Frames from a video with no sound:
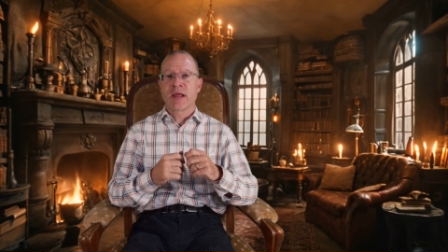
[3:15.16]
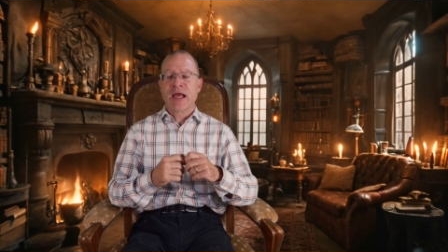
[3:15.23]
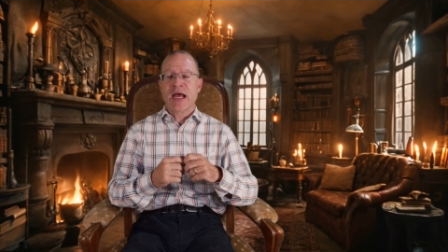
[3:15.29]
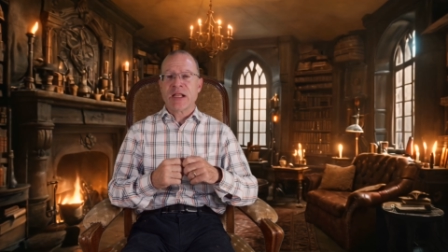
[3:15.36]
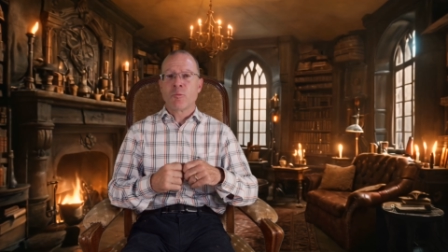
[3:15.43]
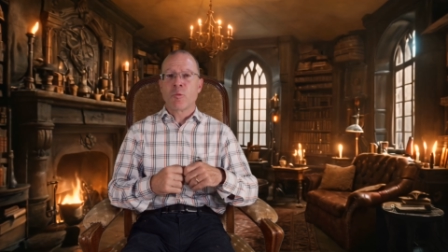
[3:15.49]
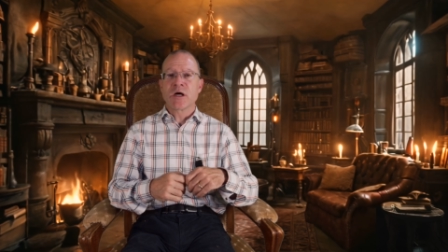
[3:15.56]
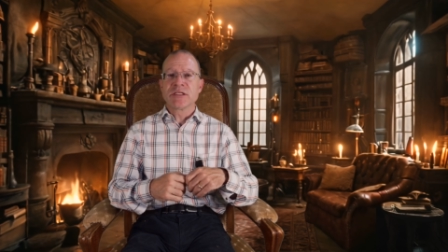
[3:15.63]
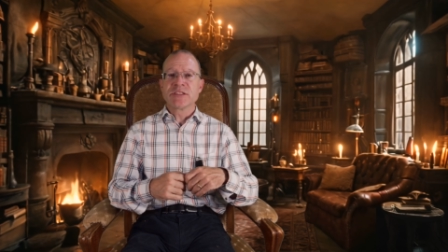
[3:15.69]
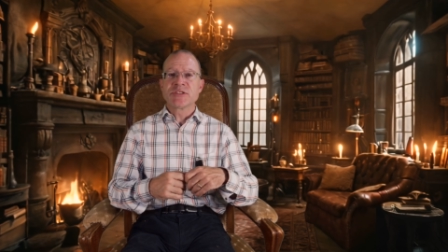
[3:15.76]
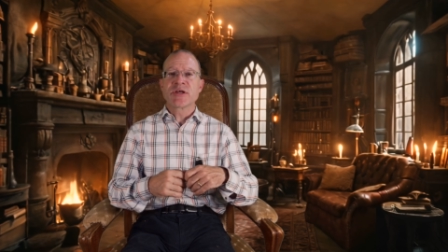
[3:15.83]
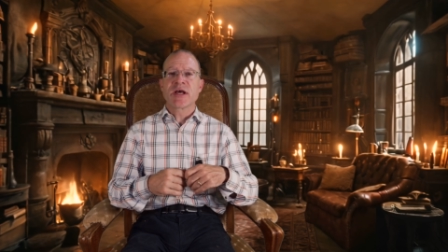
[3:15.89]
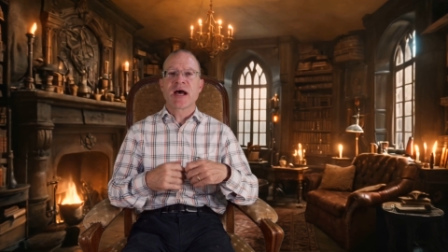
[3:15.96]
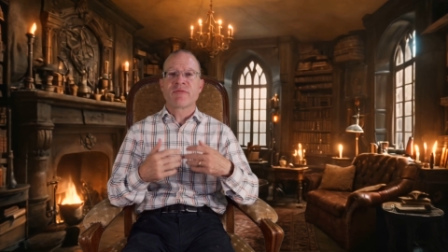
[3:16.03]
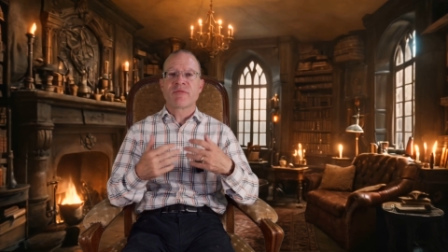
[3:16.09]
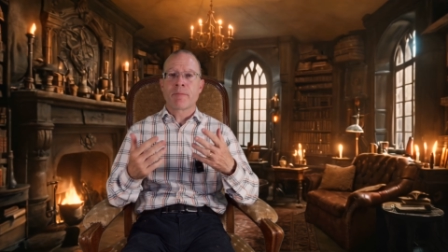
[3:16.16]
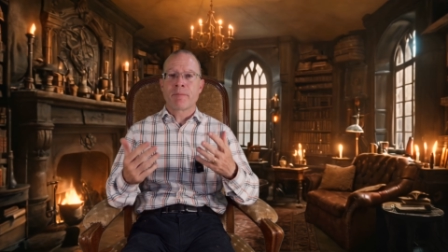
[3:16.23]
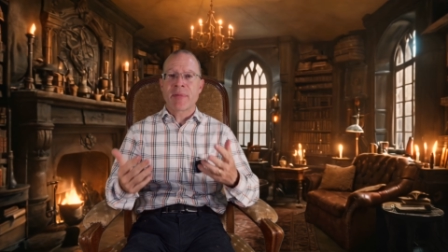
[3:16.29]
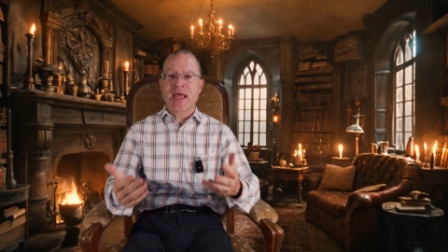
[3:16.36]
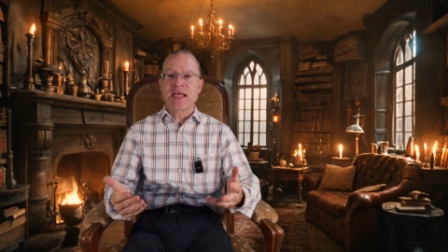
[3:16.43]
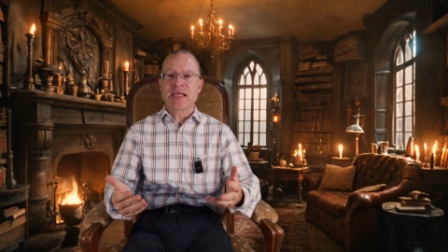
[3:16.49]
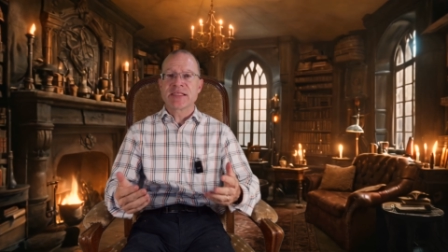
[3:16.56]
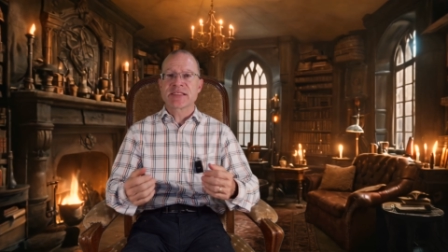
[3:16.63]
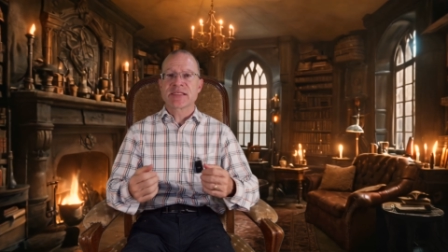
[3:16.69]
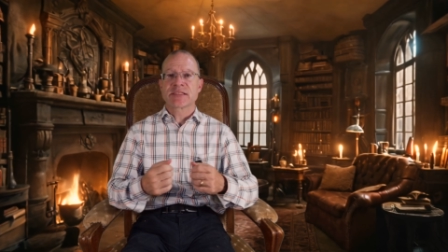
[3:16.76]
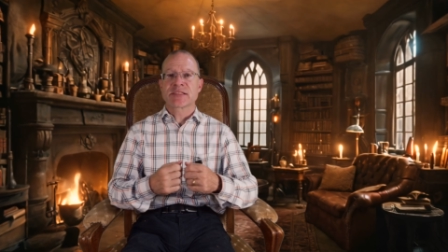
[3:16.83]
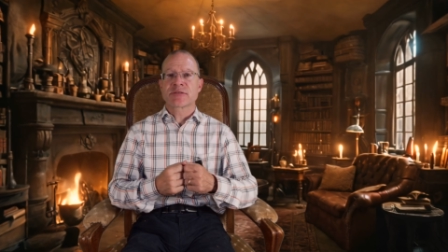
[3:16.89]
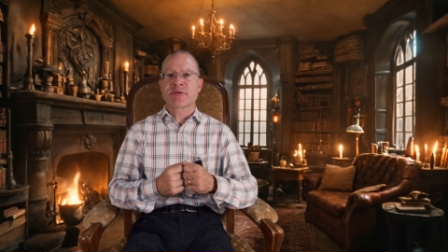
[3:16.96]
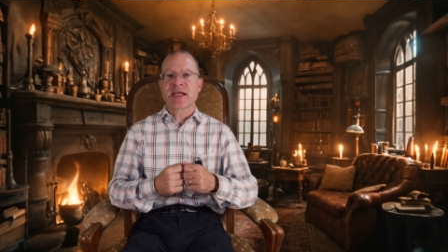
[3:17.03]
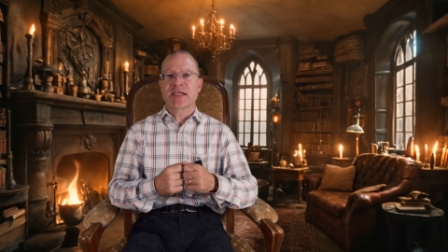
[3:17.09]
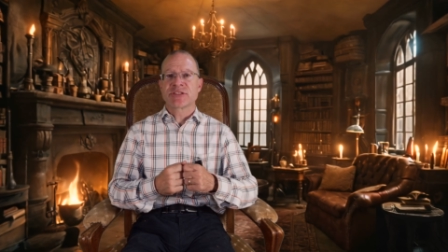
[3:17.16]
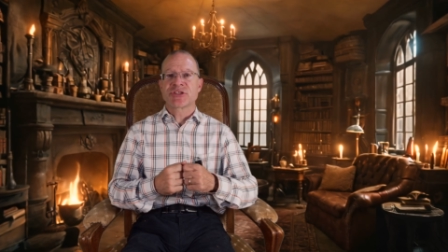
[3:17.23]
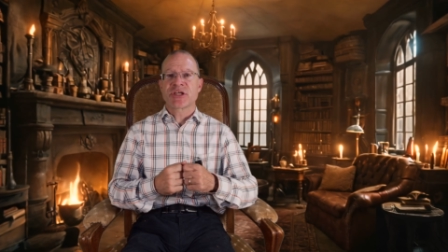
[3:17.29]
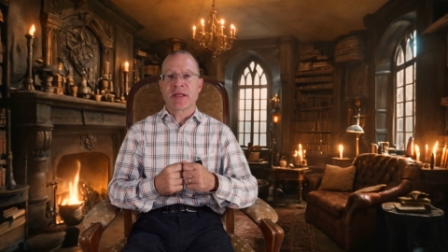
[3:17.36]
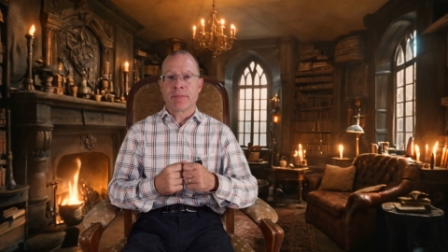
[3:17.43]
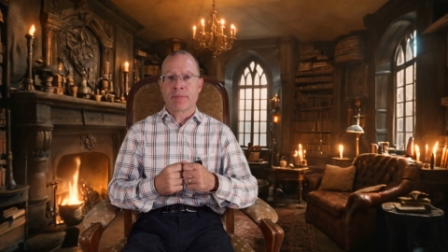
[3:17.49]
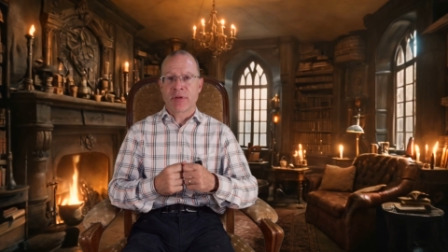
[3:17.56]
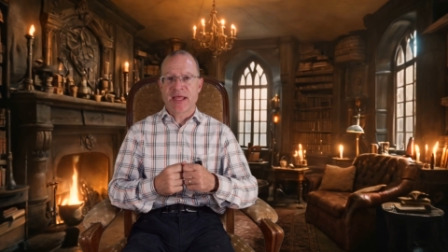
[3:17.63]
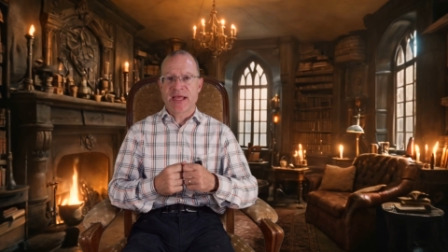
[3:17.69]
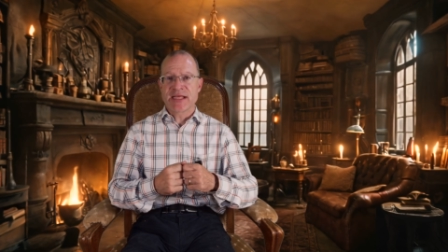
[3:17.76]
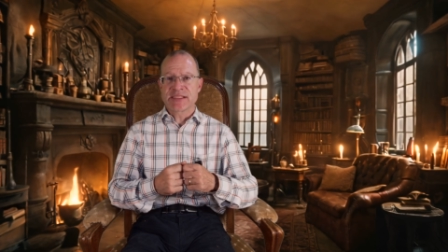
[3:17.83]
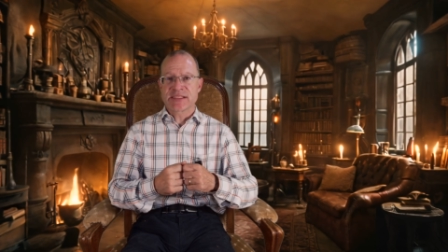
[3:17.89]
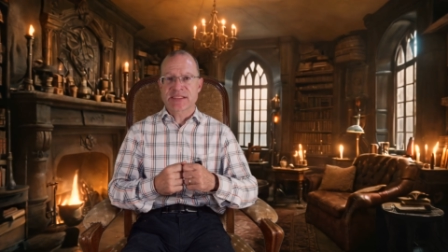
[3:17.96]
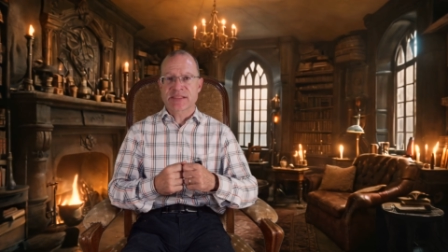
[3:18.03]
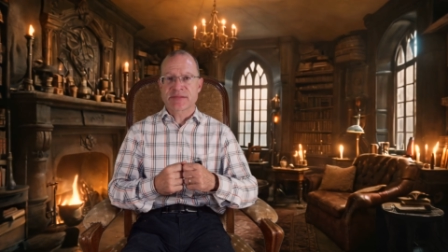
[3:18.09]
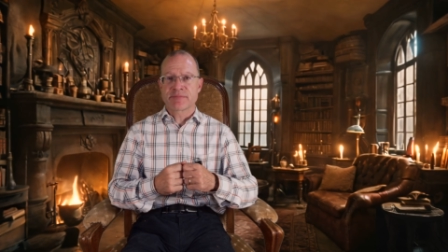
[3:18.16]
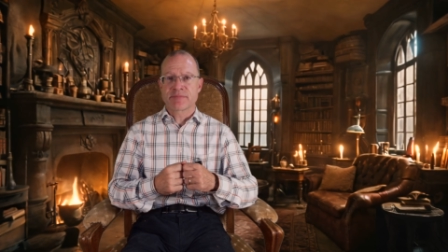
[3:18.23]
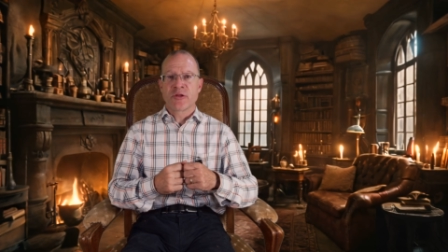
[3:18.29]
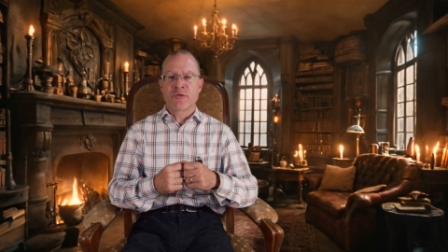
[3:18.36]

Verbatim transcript: And once you have a base stretch in place,